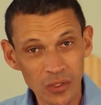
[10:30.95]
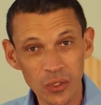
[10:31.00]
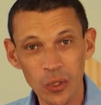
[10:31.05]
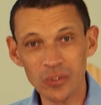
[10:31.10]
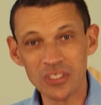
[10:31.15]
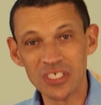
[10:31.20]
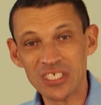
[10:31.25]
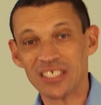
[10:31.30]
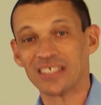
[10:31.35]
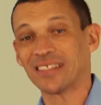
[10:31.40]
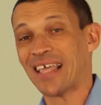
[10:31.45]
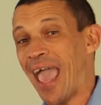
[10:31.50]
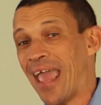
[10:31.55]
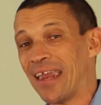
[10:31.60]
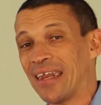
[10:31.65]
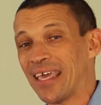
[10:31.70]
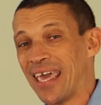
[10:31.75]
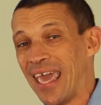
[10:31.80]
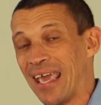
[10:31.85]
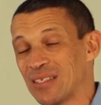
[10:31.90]
not
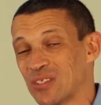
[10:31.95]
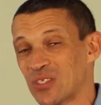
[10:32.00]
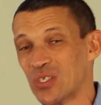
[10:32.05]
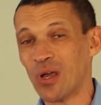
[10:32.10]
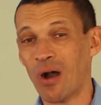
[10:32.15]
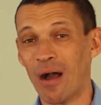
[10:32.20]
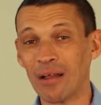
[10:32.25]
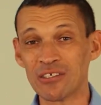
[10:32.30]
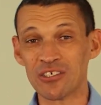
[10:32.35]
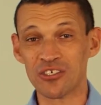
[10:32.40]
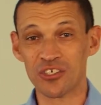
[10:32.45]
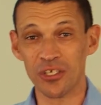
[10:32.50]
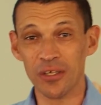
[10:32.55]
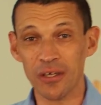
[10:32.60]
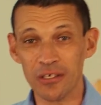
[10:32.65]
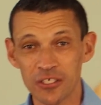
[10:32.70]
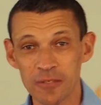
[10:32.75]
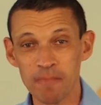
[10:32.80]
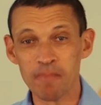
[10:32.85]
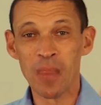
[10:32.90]
stand against God's
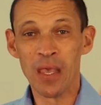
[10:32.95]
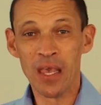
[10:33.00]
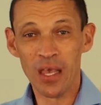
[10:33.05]
church.